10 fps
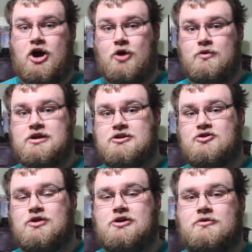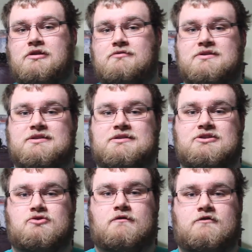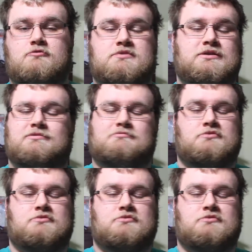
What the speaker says: Are we going to create only 360 short films?